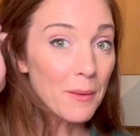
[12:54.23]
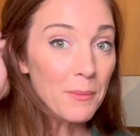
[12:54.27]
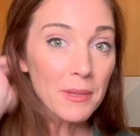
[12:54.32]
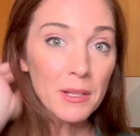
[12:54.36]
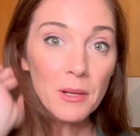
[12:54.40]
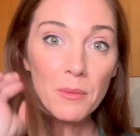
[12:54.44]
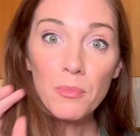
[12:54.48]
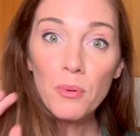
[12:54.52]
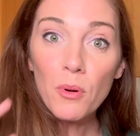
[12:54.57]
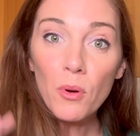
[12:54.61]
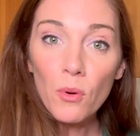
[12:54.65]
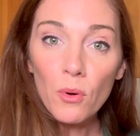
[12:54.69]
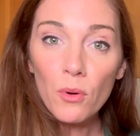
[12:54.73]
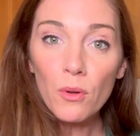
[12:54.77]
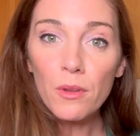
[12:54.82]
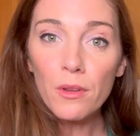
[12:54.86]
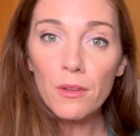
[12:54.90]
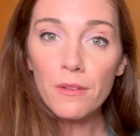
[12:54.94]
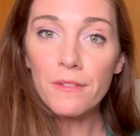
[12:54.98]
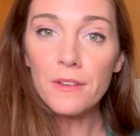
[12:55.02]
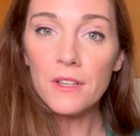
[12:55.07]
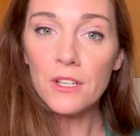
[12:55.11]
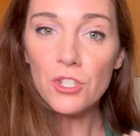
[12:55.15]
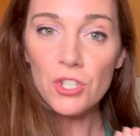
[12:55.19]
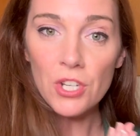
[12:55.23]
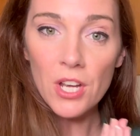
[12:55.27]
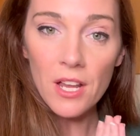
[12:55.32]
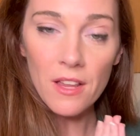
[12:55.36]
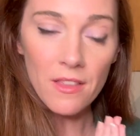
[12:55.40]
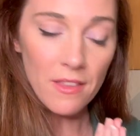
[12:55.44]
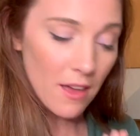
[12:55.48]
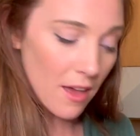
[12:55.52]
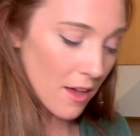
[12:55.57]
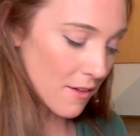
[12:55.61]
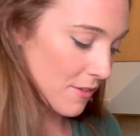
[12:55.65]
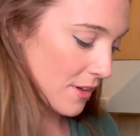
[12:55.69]
gonna pull the fish out of
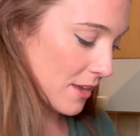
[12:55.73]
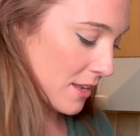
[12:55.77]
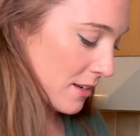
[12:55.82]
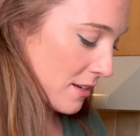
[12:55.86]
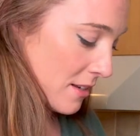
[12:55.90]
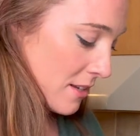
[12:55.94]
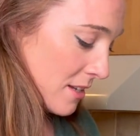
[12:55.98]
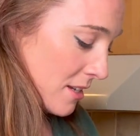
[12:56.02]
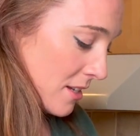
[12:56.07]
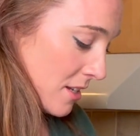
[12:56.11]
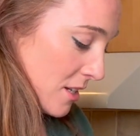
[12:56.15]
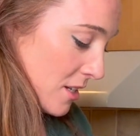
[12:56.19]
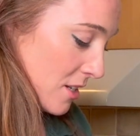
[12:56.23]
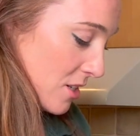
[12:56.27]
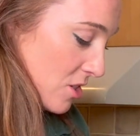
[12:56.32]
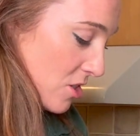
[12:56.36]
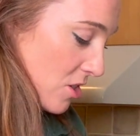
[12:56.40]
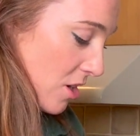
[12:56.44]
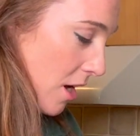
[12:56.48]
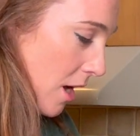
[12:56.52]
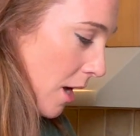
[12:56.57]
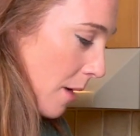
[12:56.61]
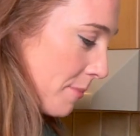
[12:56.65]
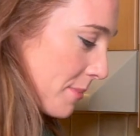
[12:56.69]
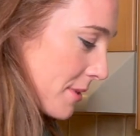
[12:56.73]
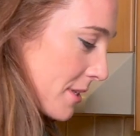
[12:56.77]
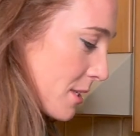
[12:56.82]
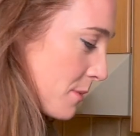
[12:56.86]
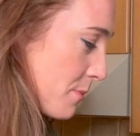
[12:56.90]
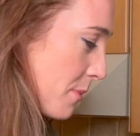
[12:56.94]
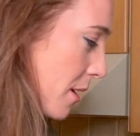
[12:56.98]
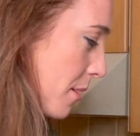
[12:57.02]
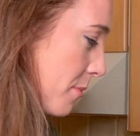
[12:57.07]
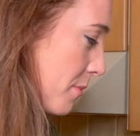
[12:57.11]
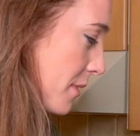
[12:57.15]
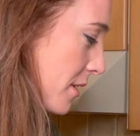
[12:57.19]
the oven, top this
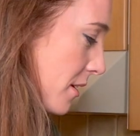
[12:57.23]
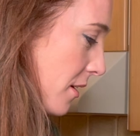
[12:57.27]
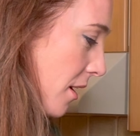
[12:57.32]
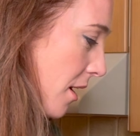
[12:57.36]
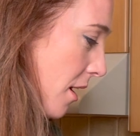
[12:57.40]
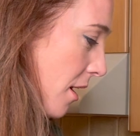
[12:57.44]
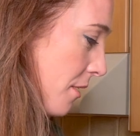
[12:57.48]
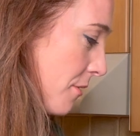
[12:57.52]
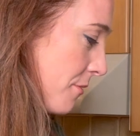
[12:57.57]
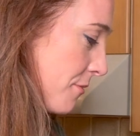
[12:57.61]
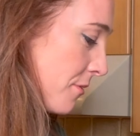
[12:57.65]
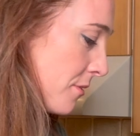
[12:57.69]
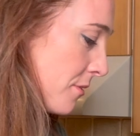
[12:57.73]
puppy off,